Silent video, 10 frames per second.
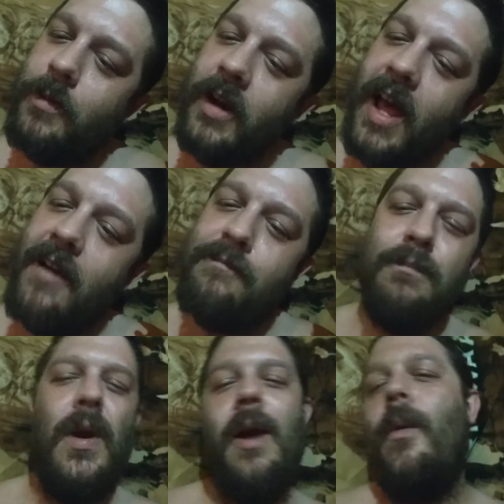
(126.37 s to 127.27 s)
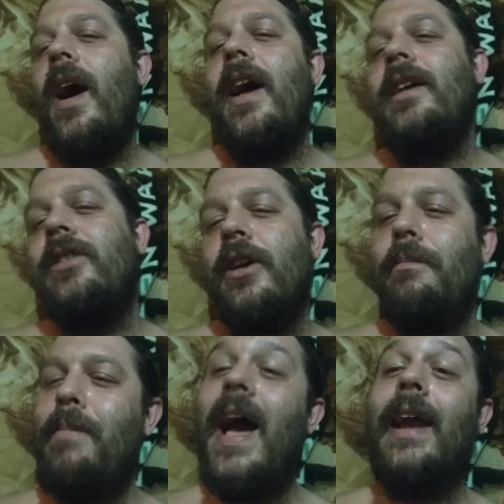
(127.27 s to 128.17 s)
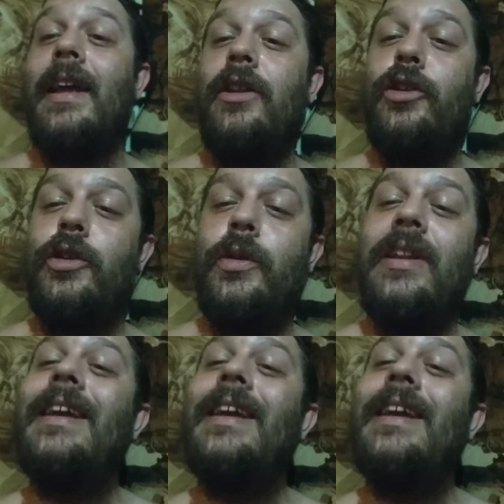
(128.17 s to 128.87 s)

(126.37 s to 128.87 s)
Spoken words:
We're going to have Bray Wyatt turn back into